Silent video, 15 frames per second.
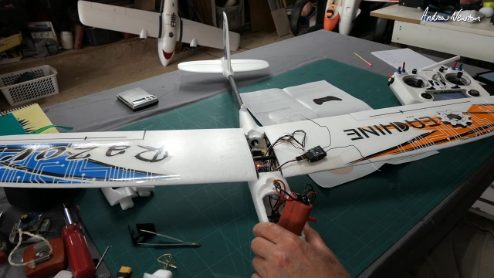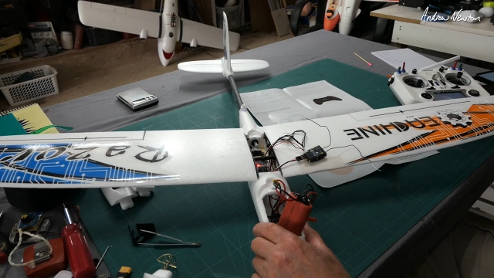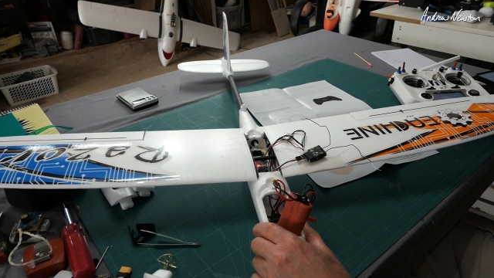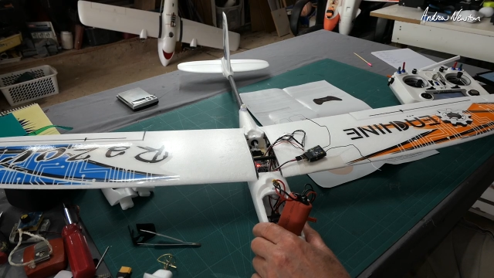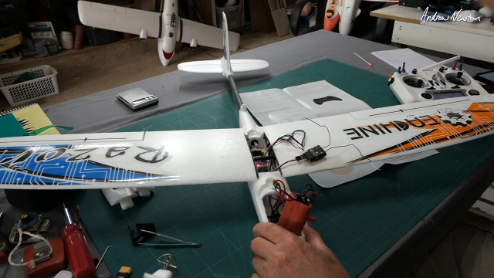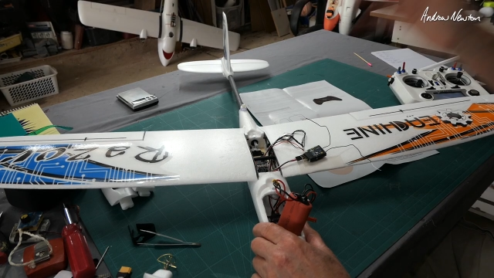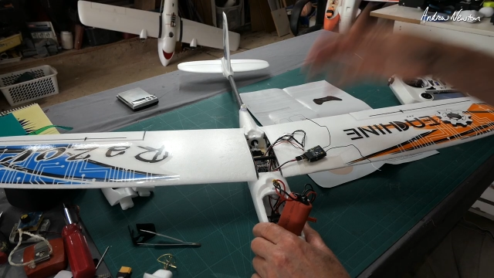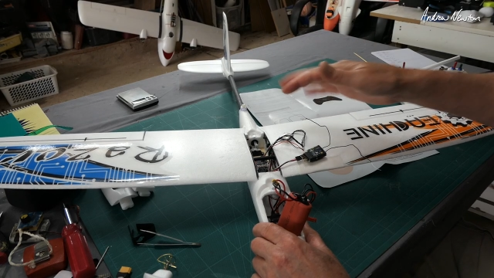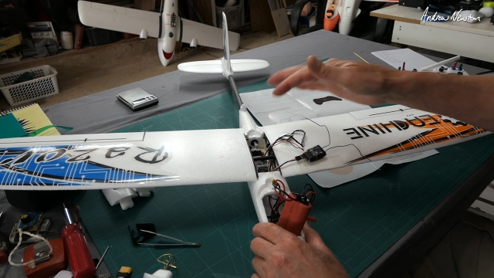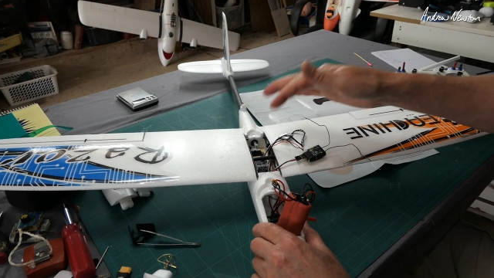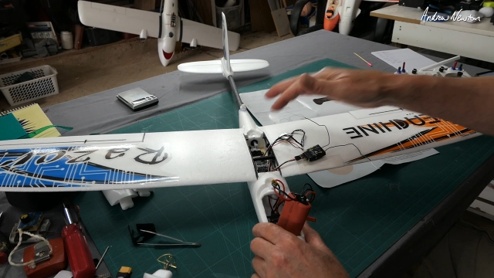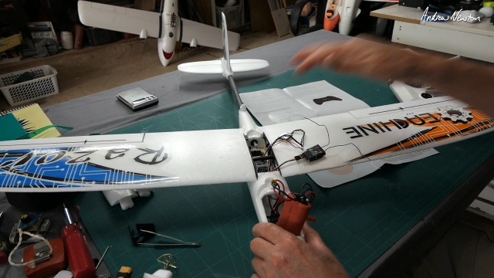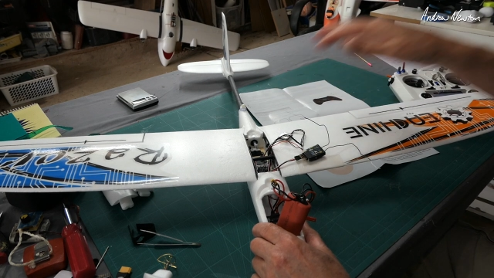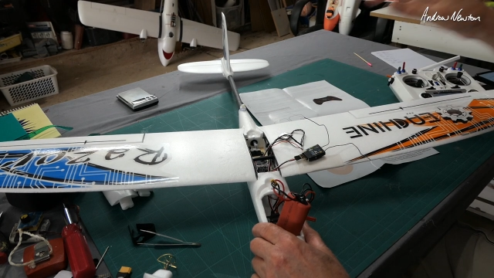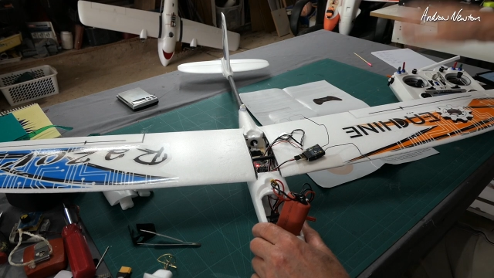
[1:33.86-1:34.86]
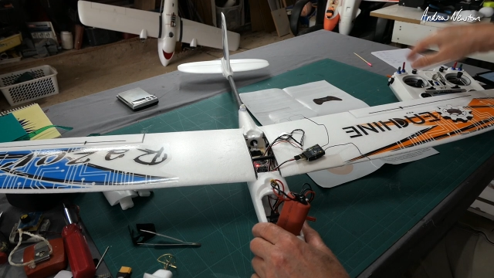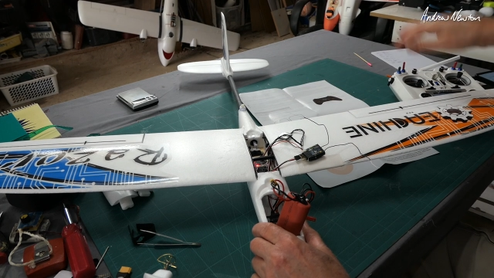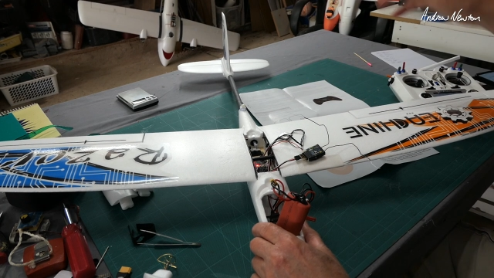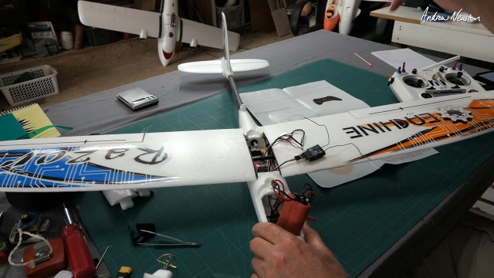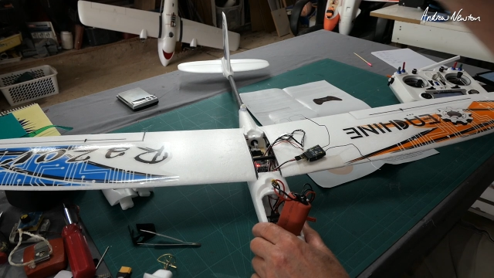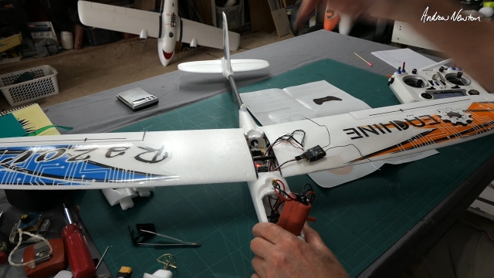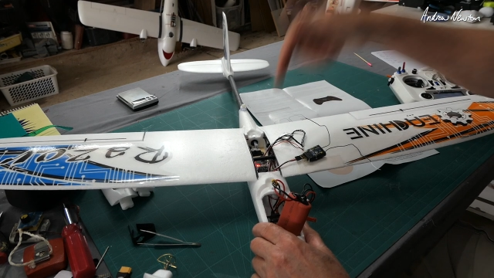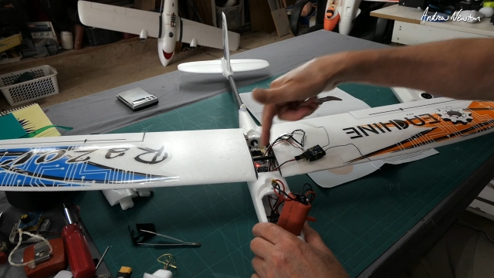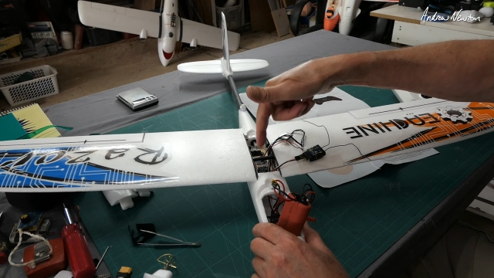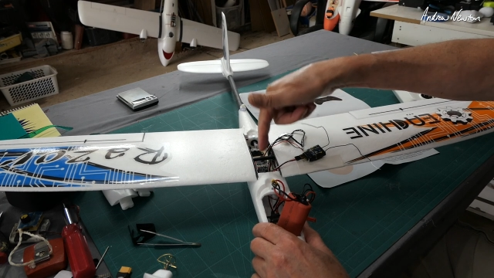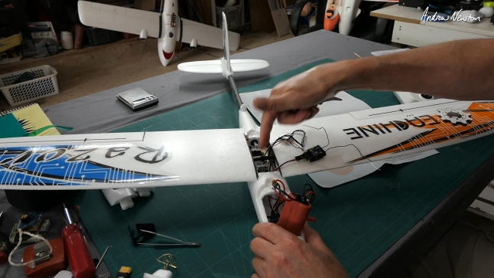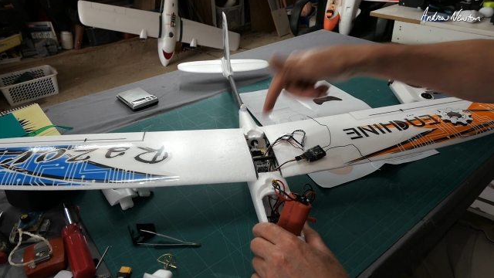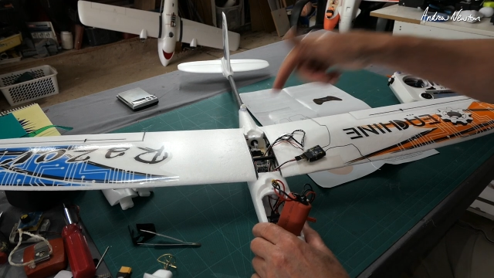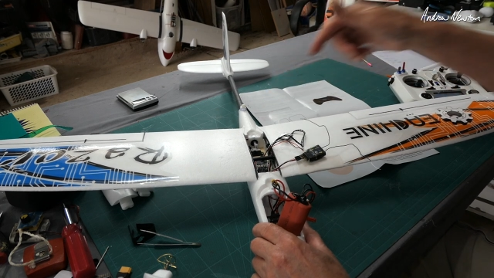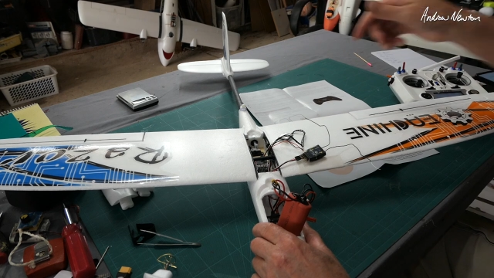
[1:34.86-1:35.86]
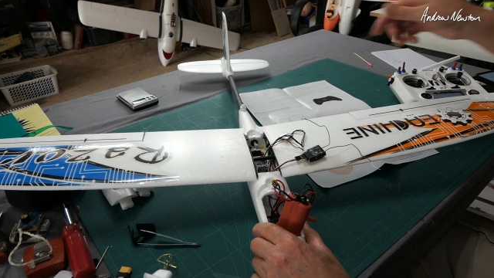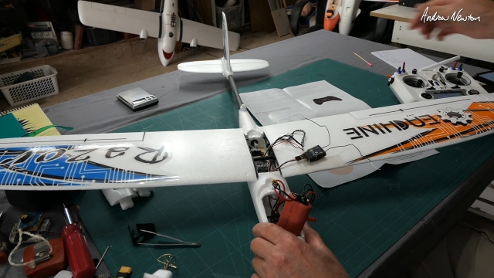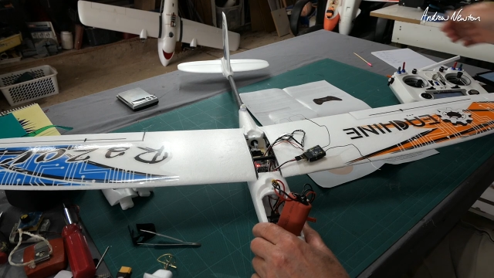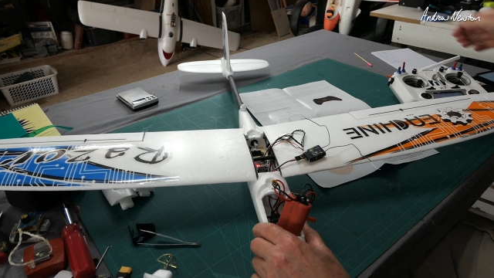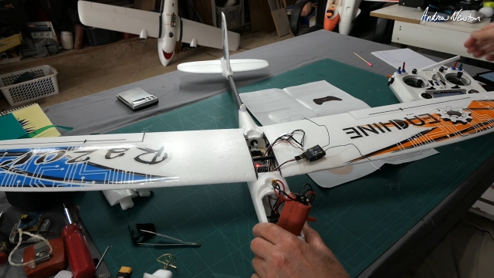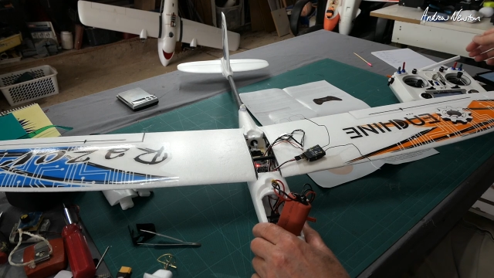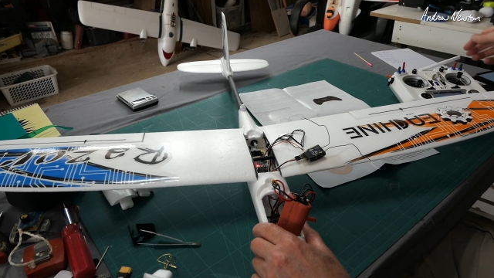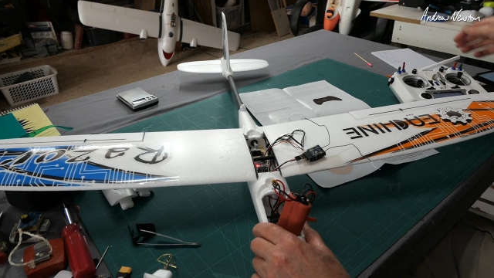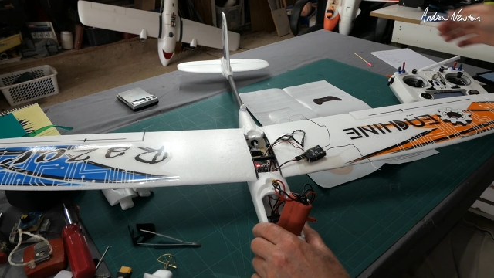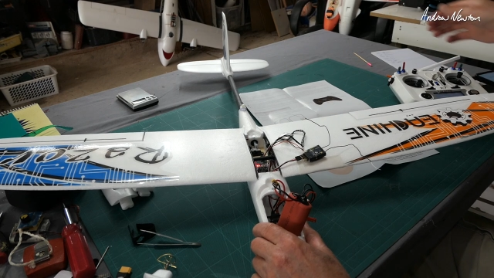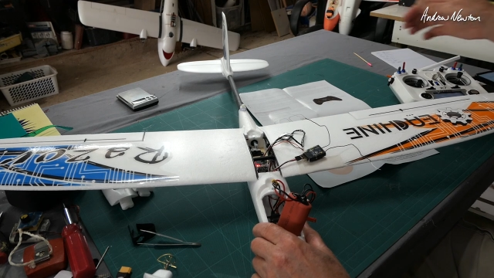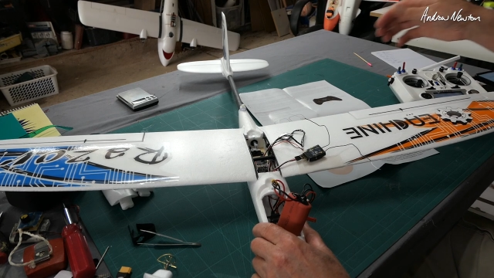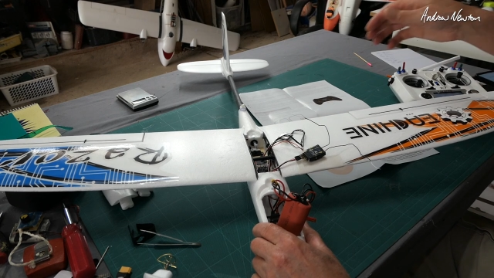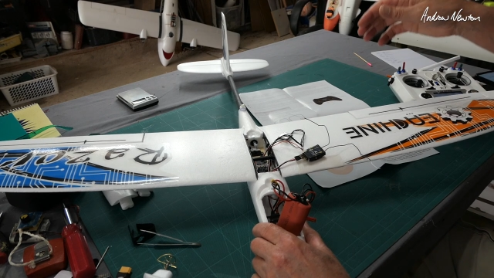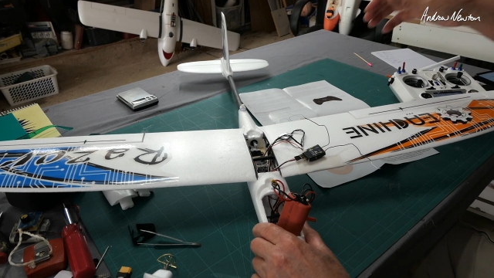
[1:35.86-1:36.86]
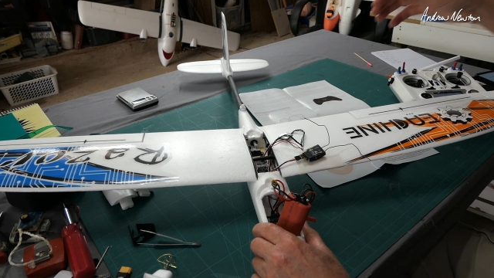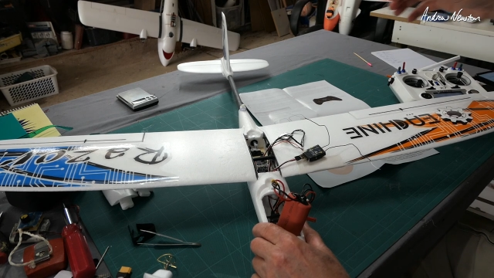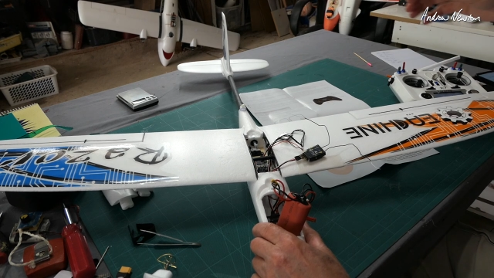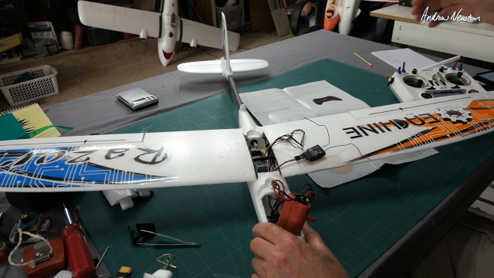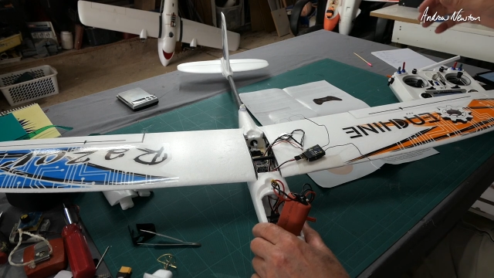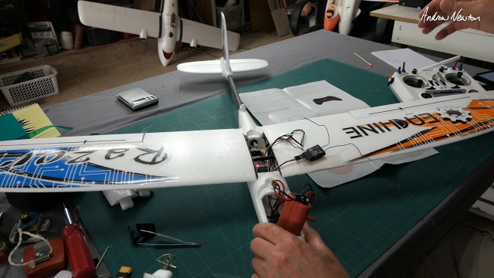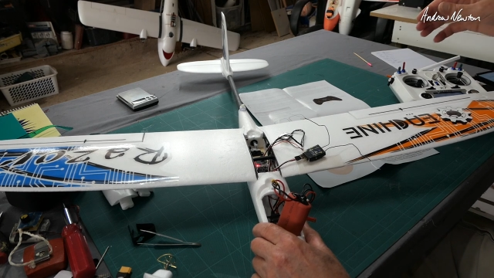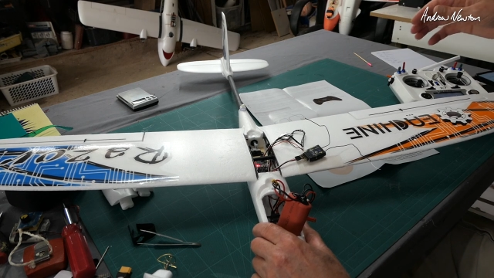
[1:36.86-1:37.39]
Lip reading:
(no speaker visible)